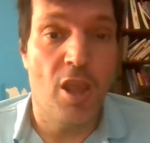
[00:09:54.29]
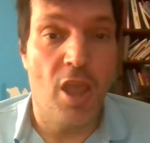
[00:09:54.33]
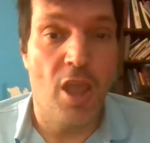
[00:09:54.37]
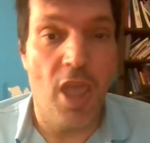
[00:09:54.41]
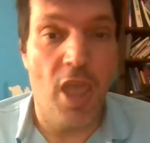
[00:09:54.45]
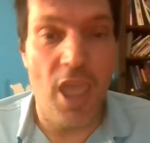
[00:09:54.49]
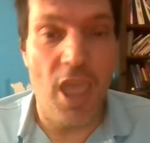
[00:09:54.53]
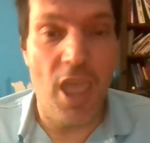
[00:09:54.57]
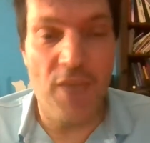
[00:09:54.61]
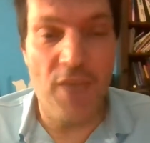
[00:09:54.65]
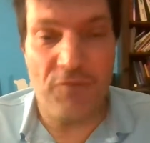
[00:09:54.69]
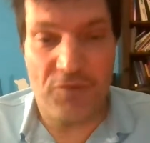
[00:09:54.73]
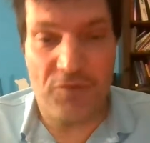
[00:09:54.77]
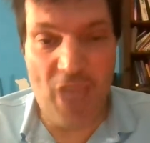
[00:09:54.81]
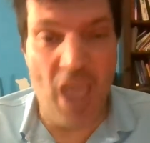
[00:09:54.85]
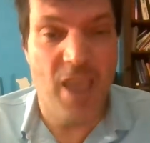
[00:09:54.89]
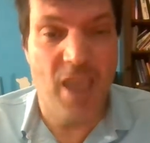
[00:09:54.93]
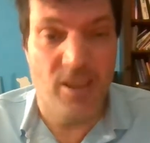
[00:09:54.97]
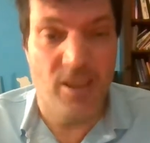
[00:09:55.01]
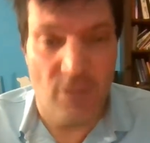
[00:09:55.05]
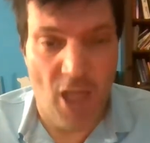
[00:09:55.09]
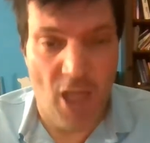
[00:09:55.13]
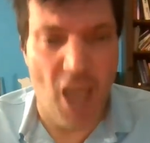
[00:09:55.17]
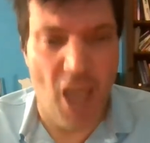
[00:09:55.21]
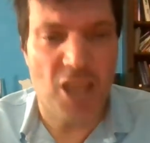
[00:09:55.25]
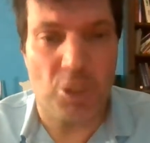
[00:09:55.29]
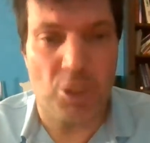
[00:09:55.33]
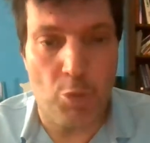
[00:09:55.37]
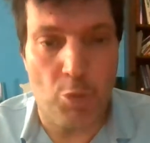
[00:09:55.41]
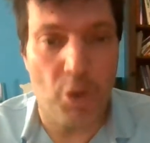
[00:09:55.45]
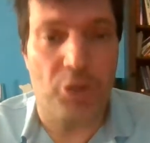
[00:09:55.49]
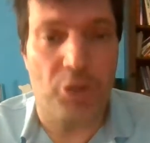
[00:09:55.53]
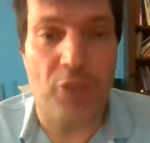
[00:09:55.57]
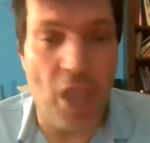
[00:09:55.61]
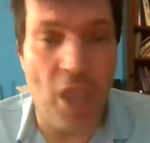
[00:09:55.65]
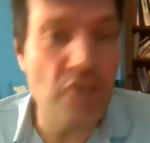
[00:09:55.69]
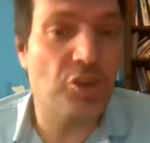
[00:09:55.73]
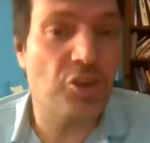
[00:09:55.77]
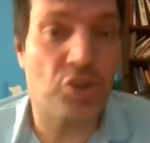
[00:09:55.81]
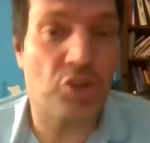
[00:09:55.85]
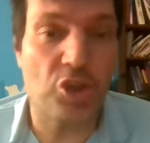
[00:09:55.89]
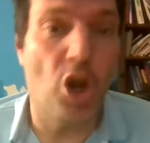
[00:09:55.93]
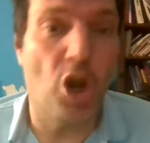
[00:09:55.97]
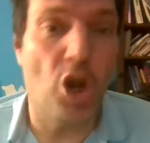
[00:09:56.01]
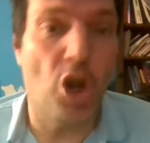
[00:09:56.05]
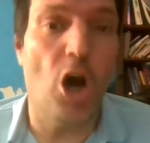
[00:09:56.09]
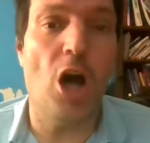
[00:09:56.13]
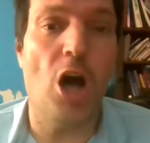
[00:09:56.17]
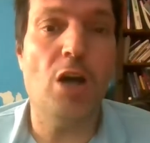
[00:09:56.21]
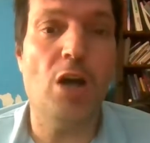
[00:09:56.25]
If they liked what they
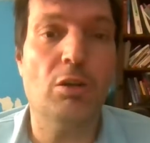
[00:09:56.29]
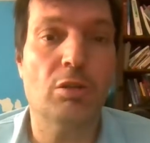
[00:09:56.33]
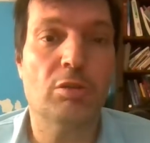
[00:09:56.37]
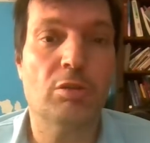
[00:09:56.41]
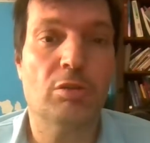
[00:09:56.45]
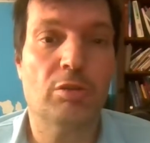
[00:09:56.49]
saw,